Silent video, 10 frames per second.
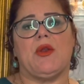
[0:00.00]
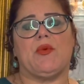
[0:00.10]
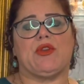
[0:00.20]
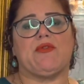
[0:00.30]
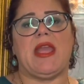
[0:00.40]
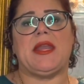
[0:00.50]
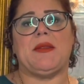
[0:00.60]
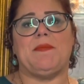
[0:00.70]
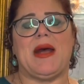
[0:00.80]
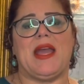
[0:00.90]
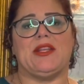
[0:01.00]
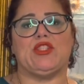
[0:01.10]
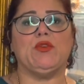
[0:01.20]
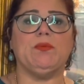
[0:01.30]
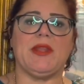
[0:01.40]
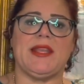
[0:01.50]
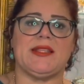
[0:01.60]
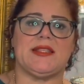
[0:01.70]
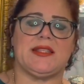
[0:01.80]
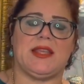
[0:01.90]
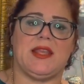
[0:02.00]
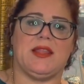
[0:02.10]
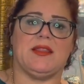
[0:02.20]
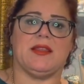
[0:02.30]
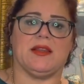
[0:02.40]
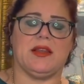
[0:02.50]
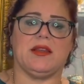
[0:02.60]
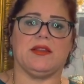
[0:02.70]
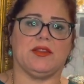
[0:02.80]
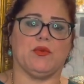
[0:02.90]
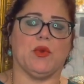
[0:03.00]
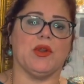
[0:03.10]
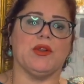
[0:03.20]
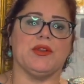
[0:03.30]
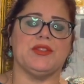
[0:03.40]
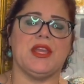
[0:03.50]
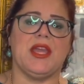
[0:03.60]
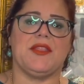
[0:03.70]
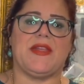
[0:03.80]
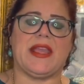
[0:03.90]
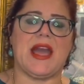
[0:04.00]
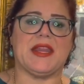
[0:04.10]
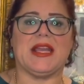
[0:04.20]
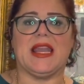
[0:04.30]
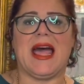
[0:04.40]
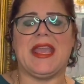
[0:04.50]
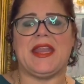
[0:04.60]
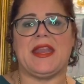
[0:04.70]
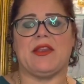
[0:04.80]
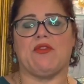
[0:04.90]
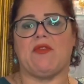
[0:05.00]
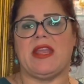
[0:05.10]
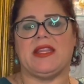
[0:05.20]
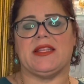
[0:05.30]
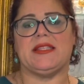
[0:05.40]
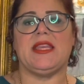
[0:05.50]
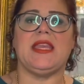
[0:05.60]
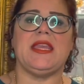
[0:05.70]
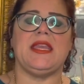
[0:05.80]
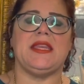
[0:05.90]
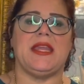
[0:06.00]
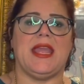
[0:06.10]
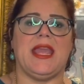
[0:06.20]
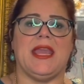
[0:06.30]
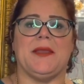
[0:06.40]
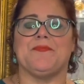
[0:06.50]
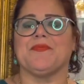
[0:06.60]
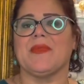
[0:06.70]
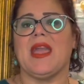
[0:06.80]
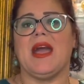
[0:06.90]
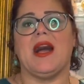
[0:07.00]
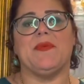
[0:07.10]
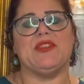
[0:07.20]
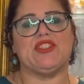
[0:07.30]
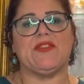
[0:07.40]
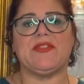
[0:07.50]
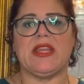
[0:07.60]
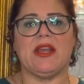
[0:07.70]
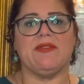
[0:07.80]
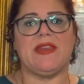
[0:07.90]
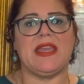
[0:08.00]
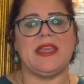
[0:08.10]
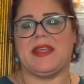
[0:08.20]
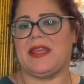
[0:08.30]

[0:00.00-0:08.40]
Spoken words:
were created by two plates in the world that kind of collided and created this heat and the shifting of it.